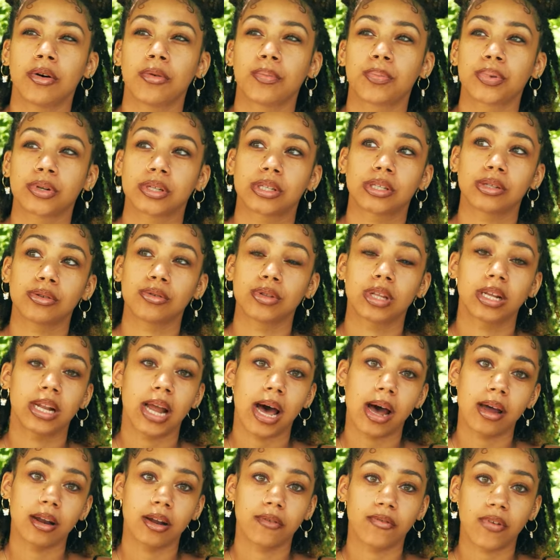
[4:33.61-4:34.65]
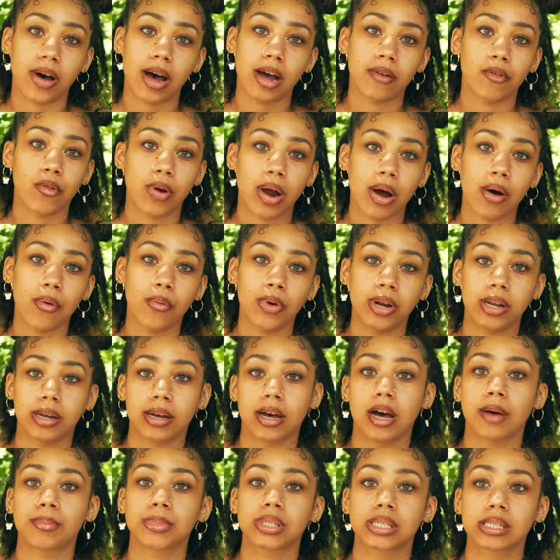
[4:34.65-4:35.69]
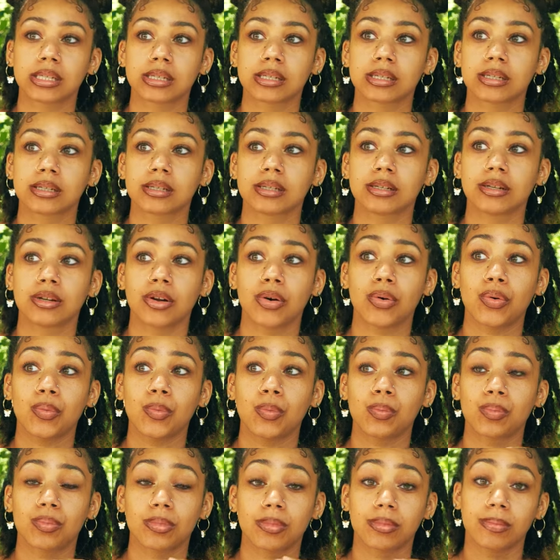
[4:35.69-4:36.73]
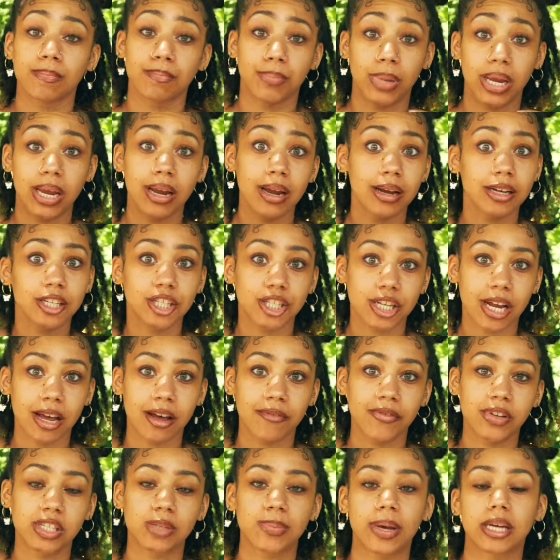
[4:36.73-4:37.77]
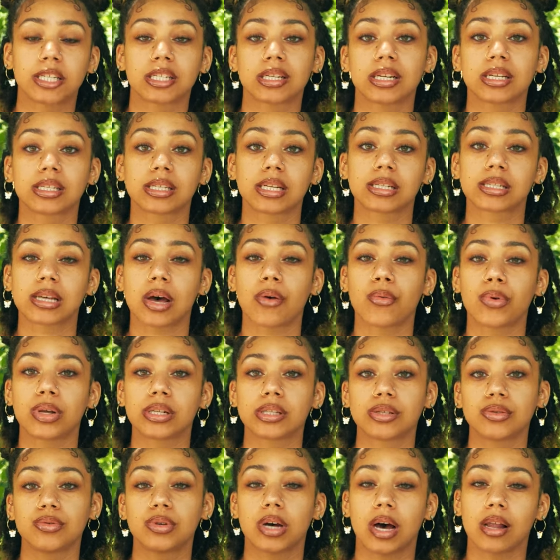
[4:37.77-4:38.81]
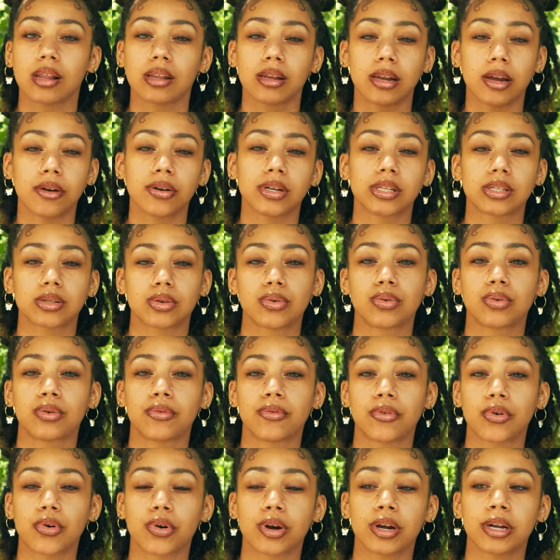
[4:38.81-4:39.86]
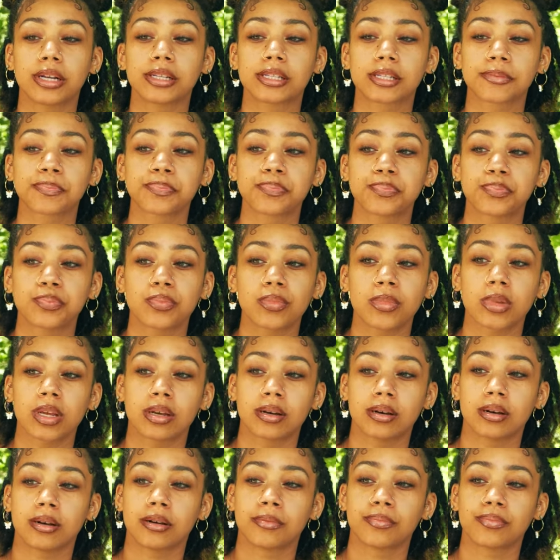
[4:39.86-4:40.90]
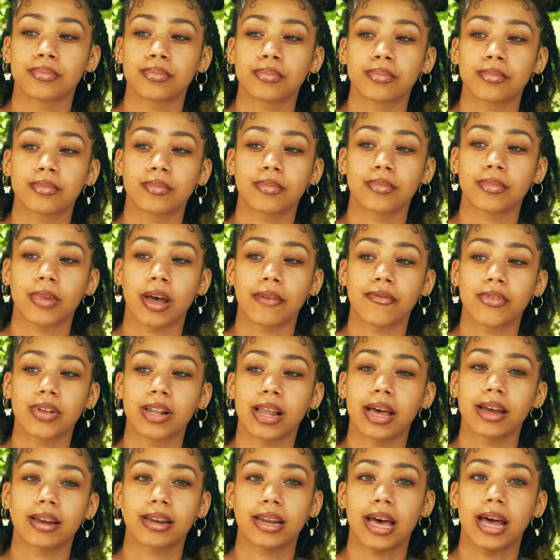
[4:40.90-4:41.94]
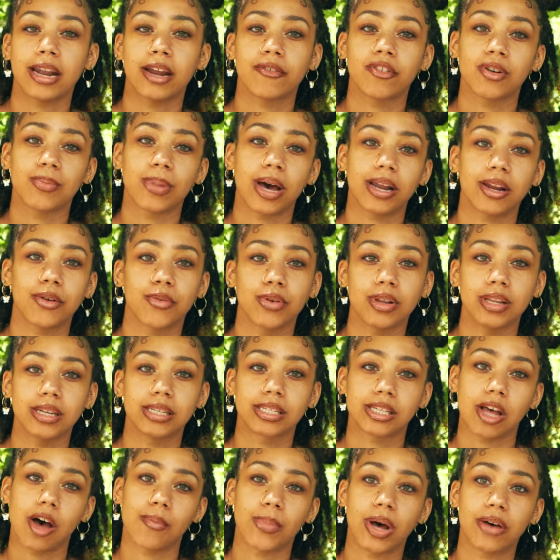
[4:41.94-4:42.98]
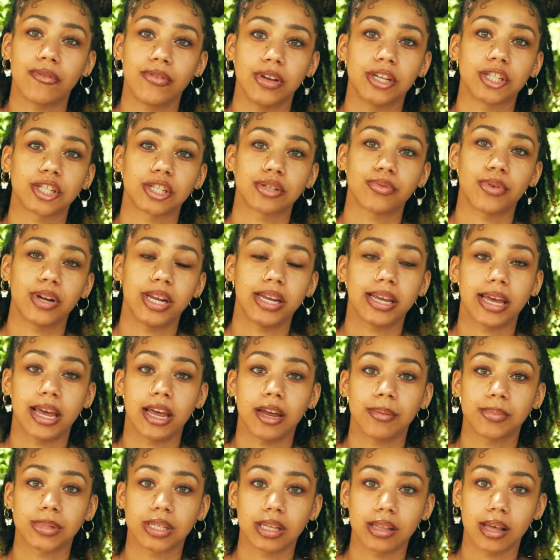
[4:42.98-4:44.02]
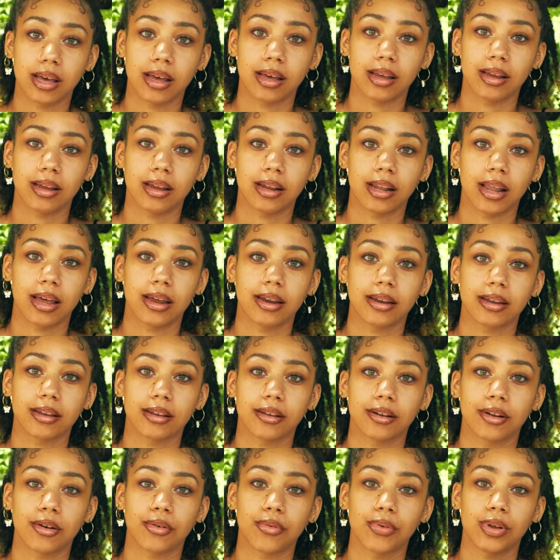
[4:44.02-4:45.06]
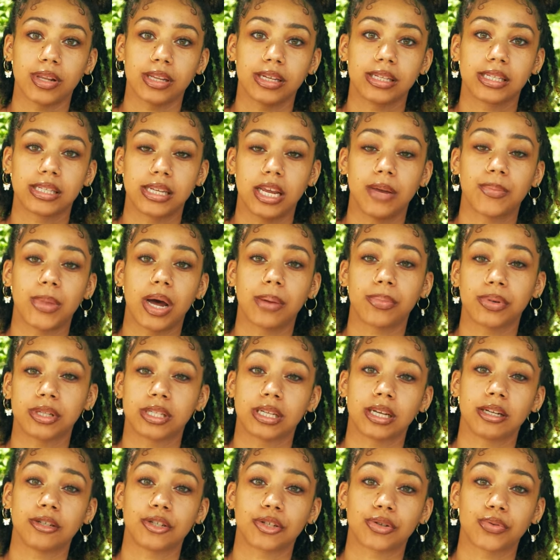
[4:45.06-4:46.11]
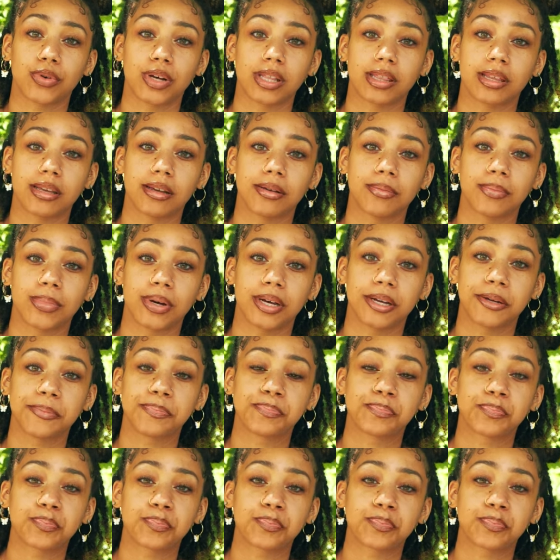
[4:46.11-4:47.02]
pursue the 9 to 5 route when it comes to, being a chef, especially since I went to culinary school for it. Um, I feel like not everybody really saw my vision when it came to that and like, really seeing my potential with it. But